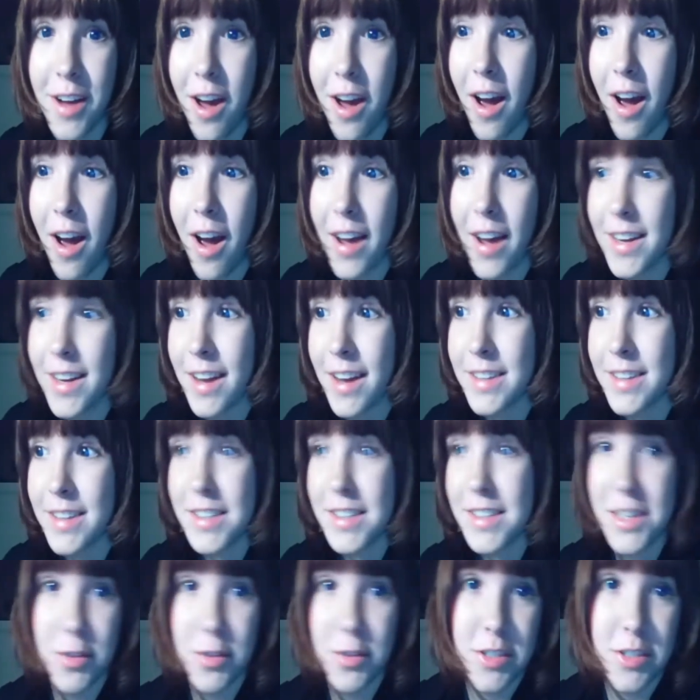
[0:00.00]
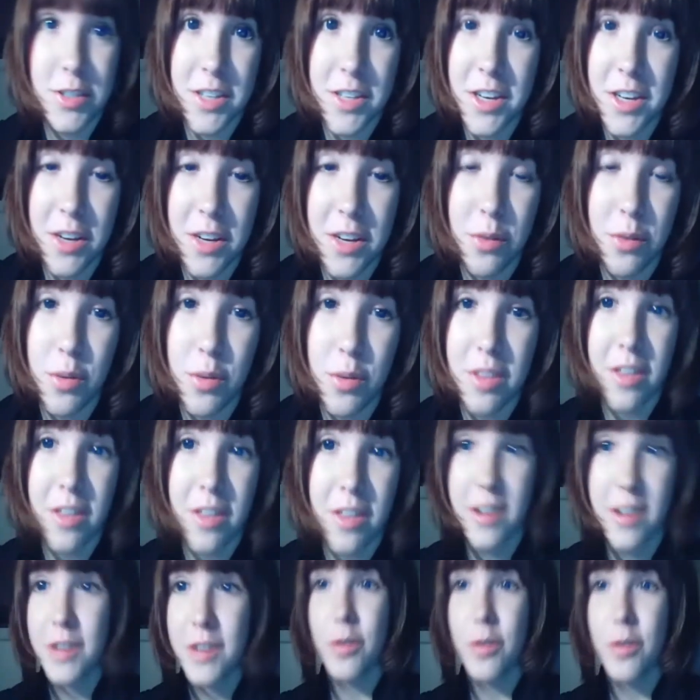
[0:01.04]
I see you sitting with,
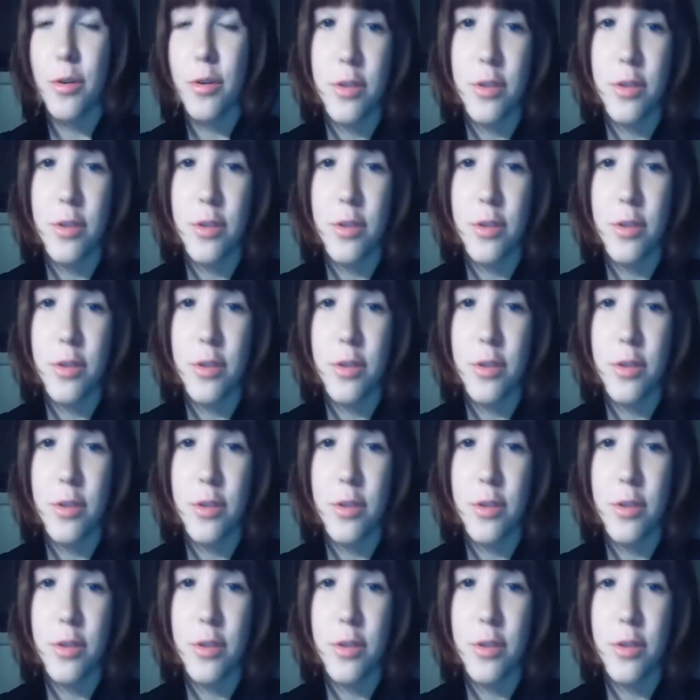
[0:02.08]
a